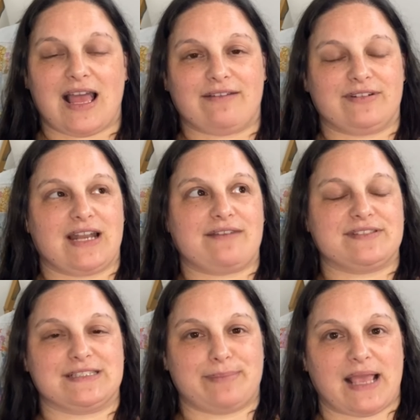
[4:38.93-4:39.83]
I have
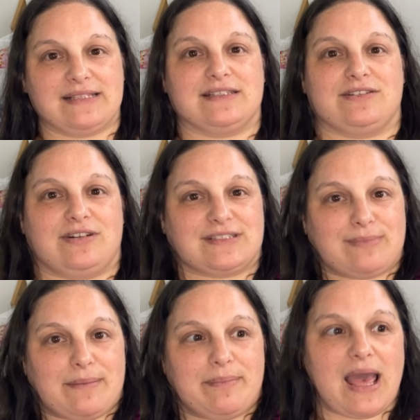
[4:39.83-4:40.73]
enough space across
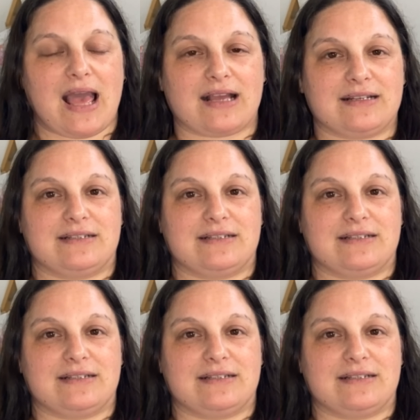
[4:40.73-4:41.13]
my back.